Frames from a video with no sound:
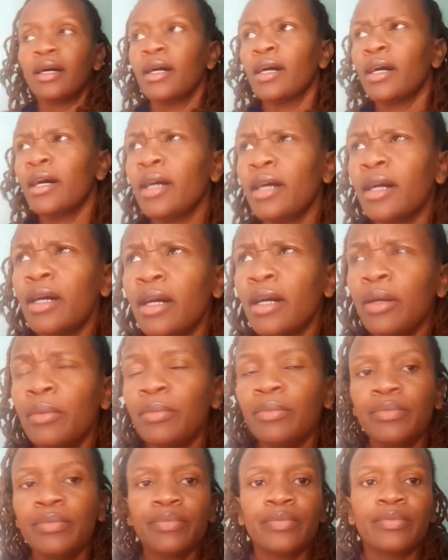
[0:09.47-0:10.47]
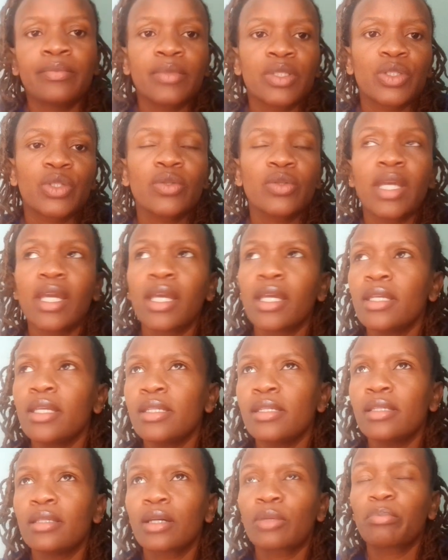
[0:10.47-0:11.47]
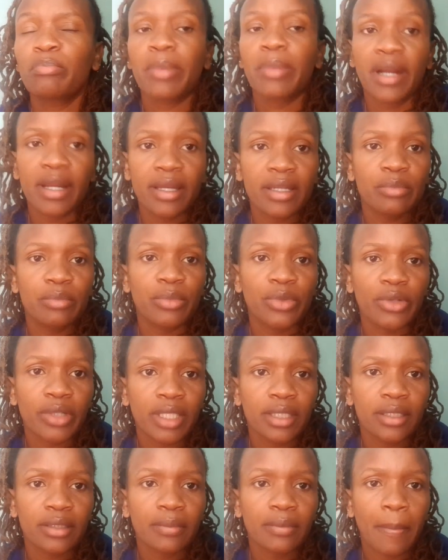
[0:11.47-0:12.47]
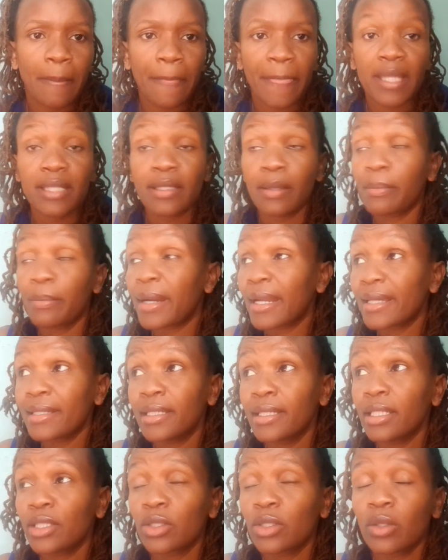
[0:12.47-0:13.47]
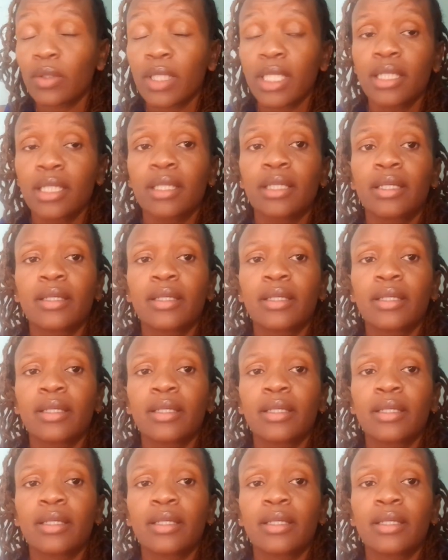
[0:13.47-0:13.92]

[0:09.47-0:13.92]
um today is a bright morning it's a bright day sorry